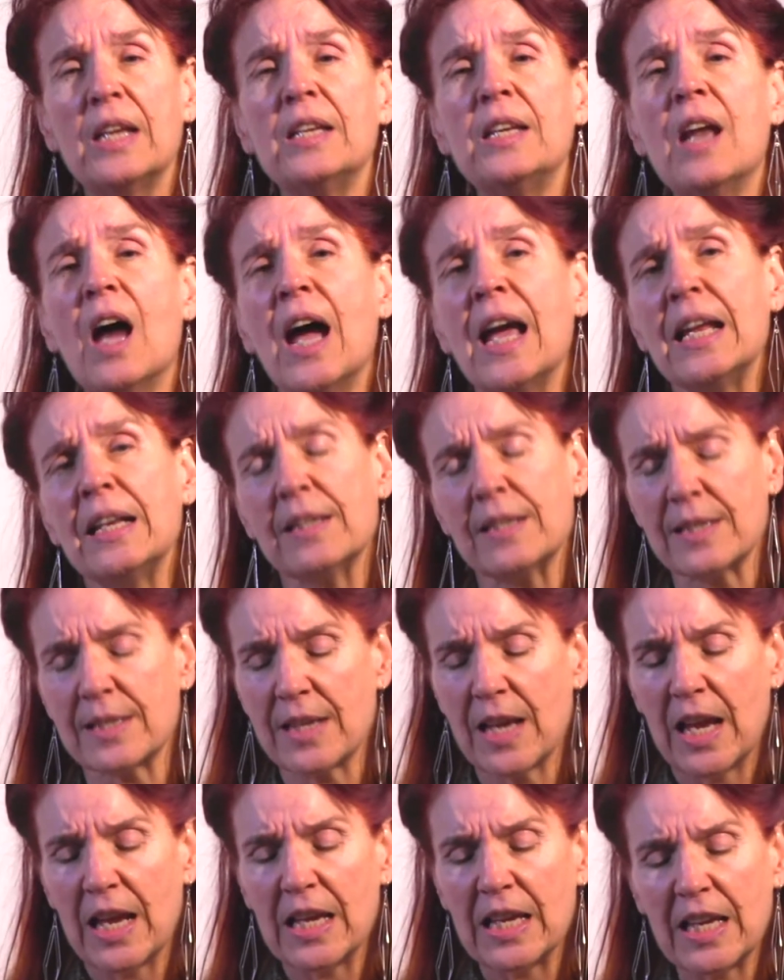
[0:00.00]
Nights
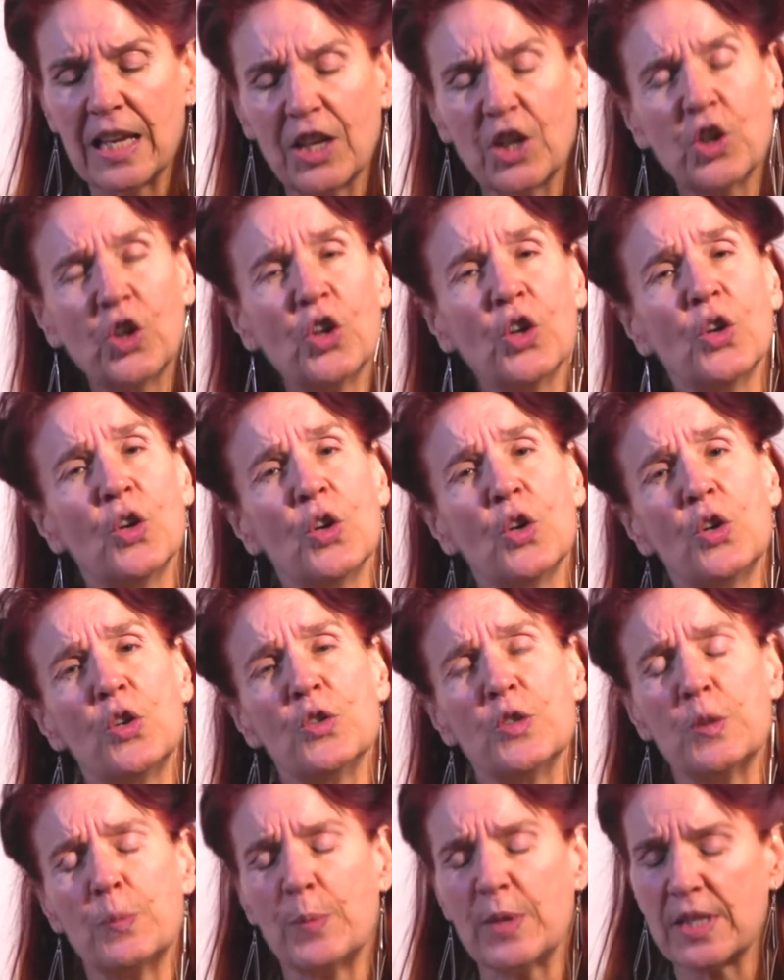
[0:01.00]
he
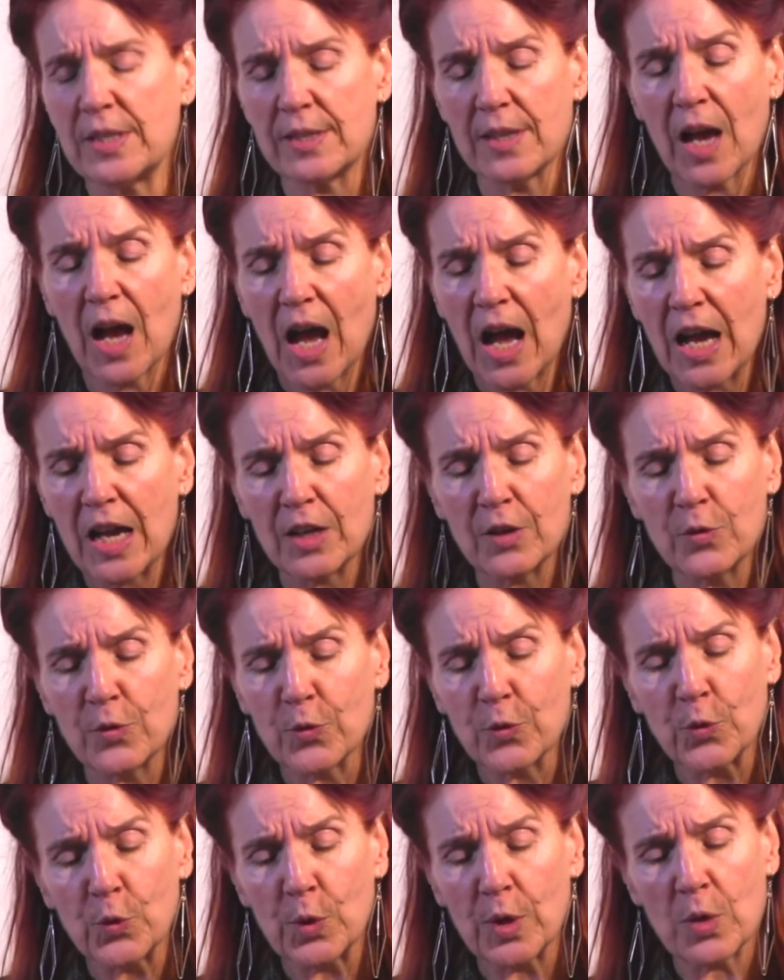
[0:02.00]
curls beside
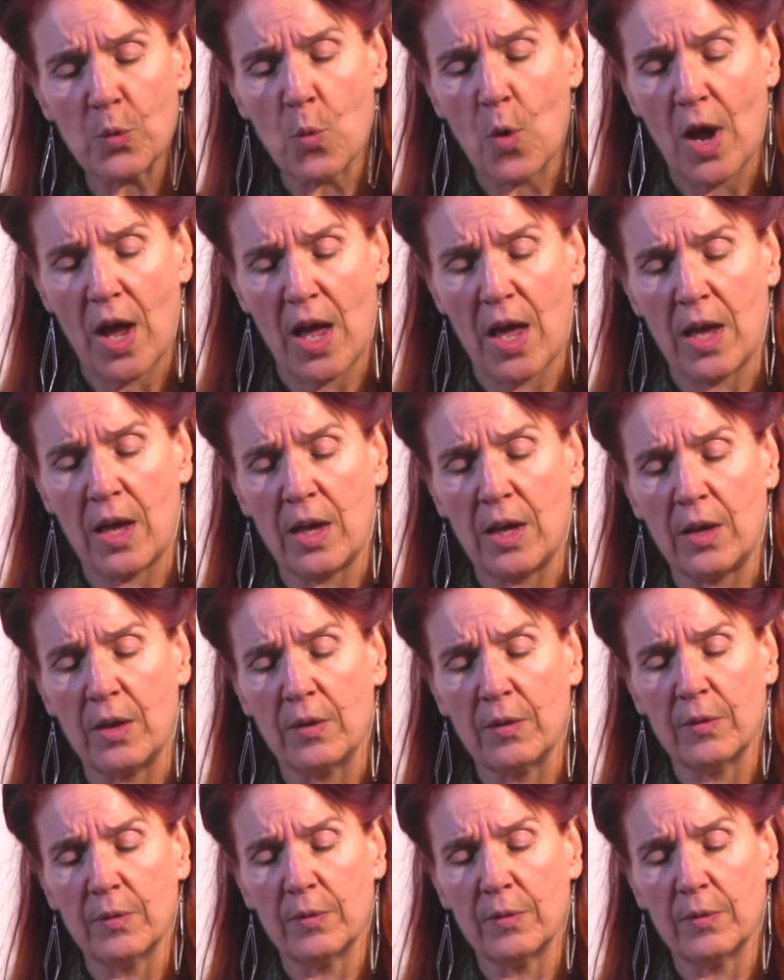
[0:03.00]
freeway.